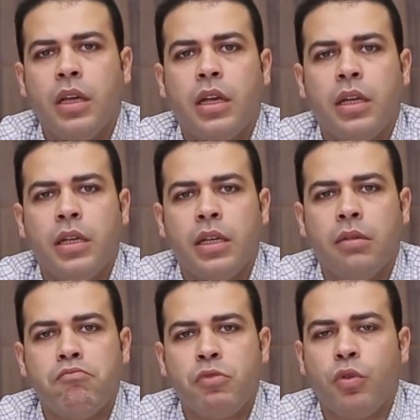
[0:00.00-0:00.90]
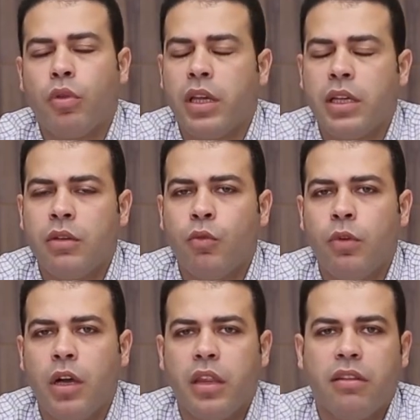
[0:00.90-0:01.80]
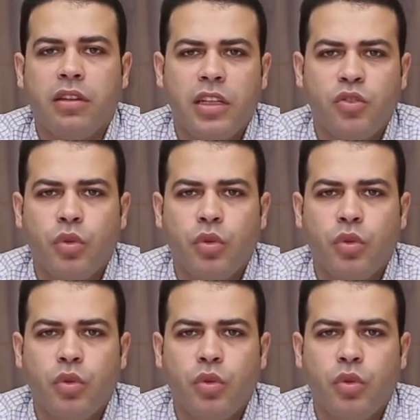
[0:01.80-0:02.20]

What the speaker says: using either class